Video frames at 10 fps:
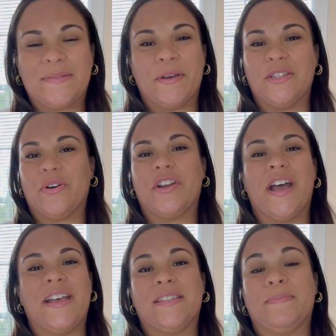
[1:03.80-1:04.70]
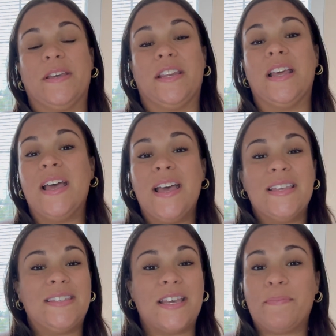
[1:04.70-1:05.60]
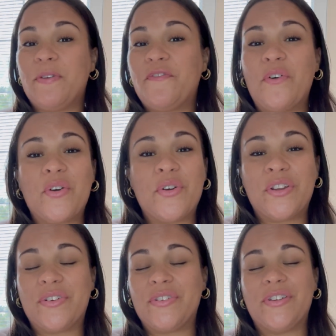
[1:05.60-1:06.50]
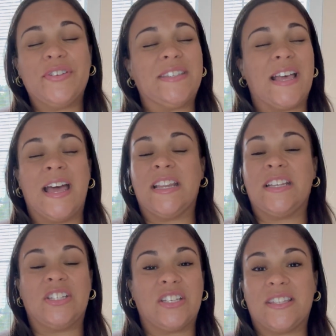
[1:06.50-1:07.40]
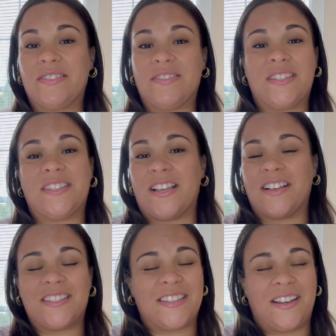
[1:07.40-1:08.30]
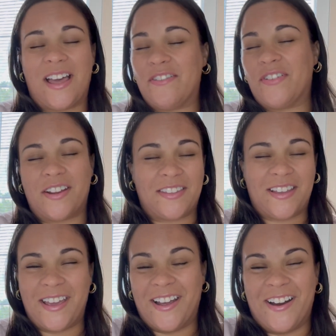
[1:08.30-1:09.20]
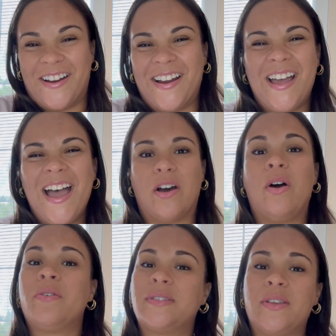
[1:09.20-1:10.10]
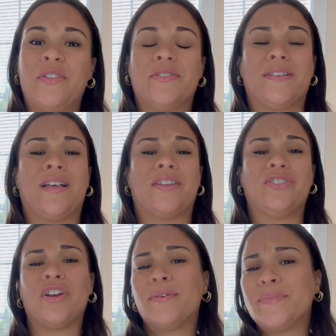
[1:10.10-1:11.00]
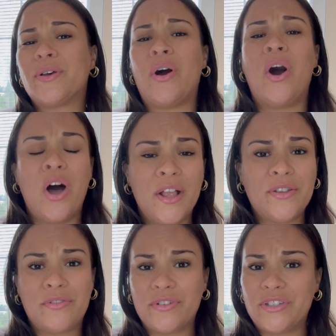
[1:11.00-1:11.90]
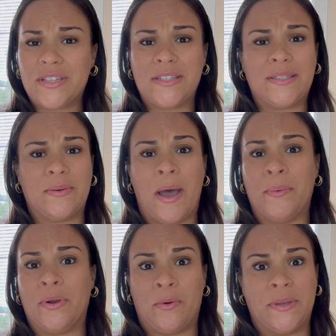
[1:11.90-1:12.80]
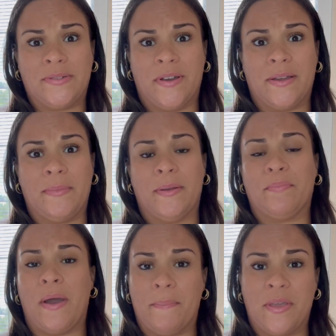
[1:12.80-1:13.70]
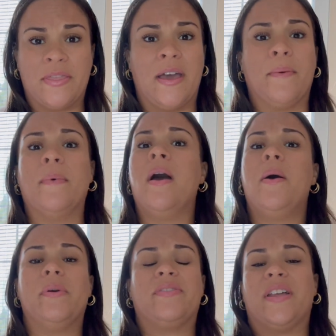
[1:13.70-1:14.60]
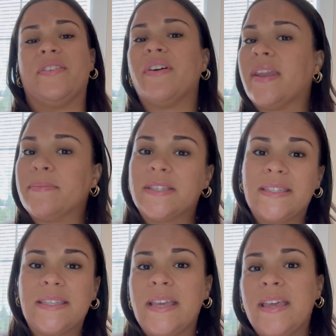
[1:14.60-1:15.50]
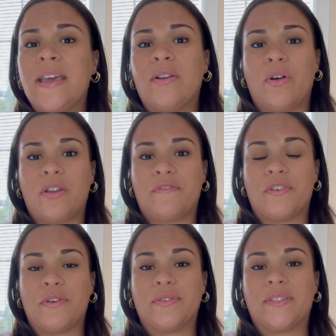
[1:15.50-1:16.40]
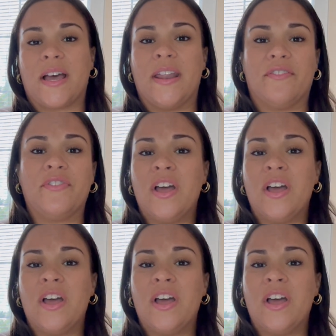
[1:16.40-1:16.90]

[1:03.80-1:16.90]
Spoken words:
My daughter has been sick before on a cruise and it just sucks the life out of the air. Also, there's a lot of germs on cruises, so I would always recommend prepping them with like vitamin C and all of those kind of